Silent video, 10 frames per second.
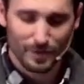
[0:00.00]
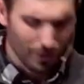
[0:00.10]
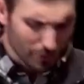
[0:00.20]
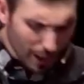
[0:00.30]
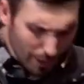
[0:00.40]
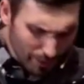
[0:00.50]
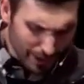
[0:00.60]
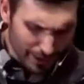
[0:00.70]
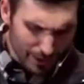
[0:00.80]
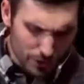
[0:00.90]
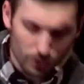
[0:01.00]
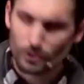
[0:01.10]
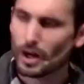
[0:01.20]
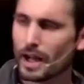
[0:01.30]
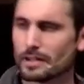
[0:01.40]
of coming to
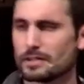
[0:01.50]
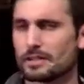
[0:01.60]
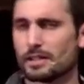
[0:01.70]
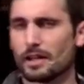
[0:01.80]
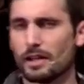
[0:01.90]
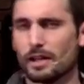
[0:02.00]
Christ